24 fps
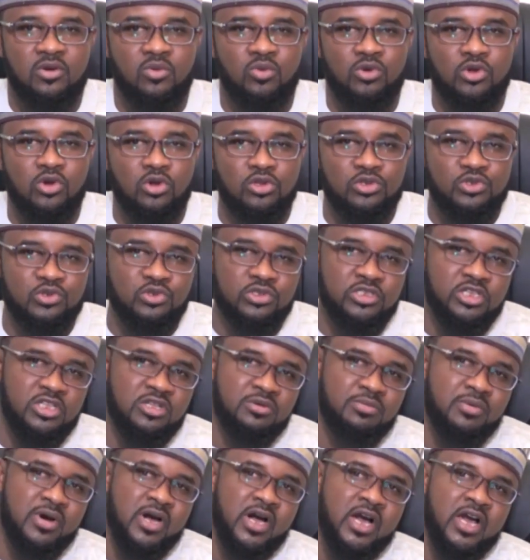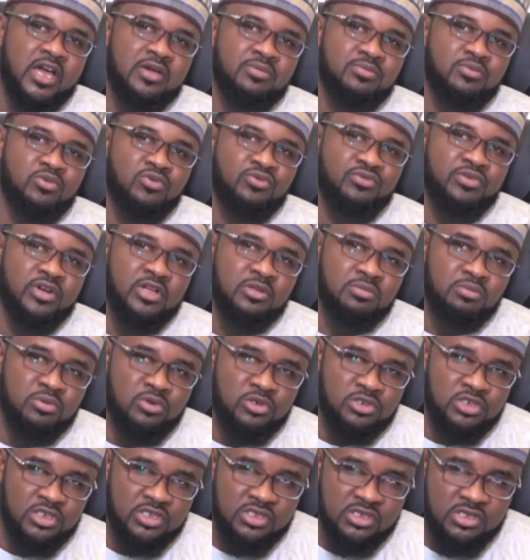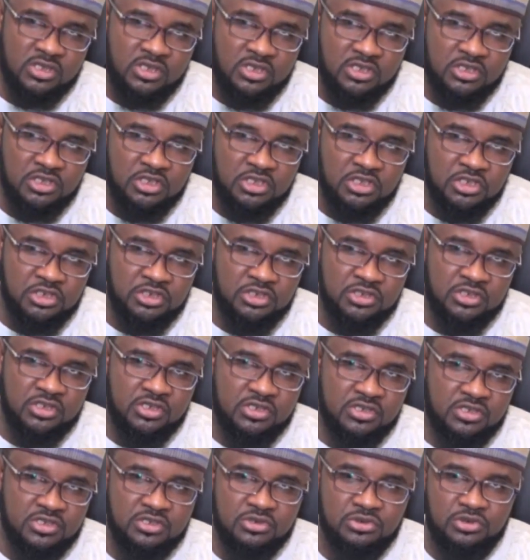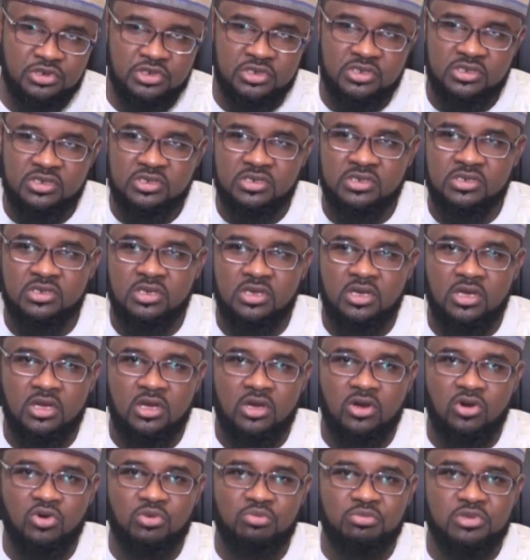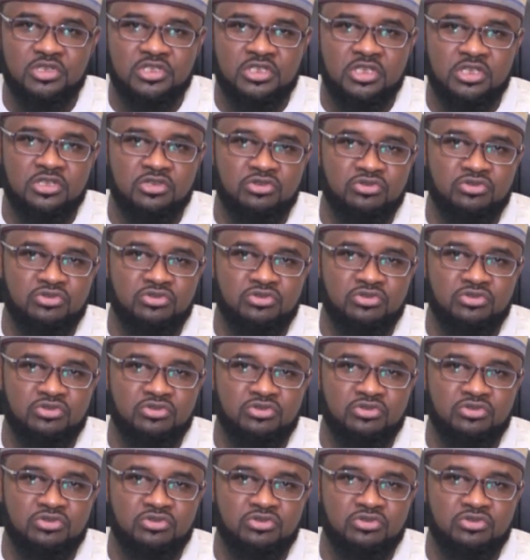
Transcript: We also deliver high-profile projects in the education institutions, Gombe State